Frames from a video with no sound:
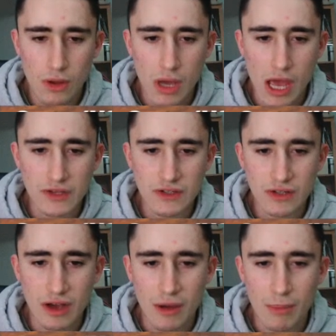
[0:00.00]
And
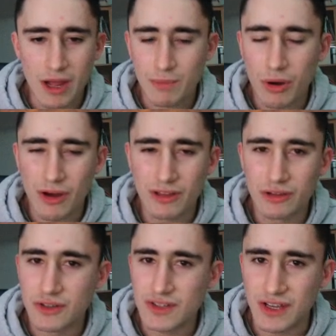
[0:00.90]
my pawn
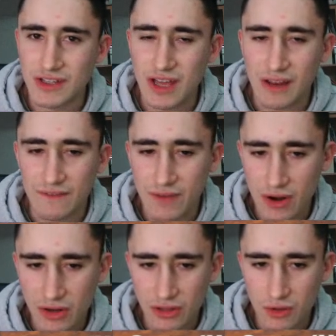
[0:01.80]
looks like it's getting very
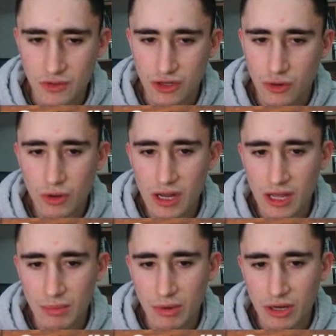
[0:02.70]
close to queening,
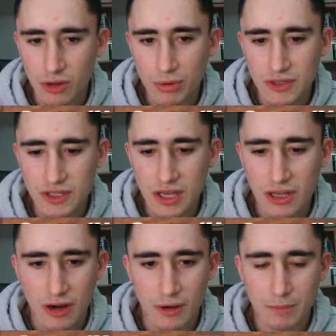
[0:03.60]
but he'll put his king
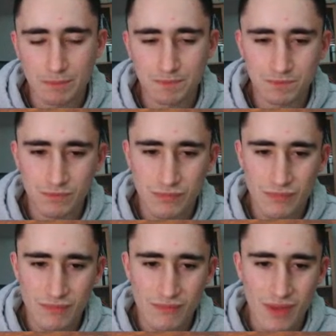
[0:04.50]
here.
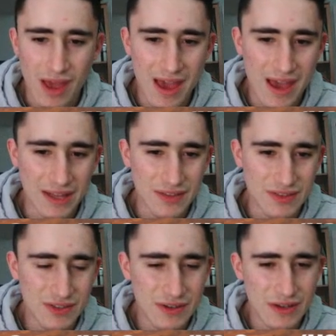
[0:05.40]
And
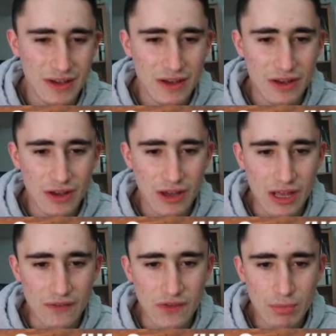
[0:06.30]

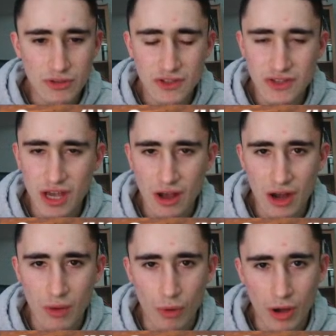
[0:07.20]
if he puts his king on
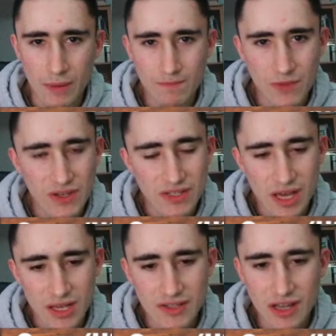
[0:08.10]
a1, his king
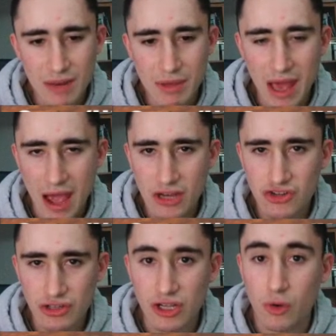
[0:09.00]
is going to be
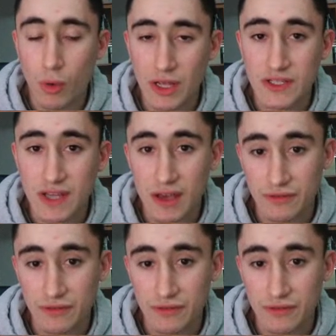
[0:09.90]
actually quite safe.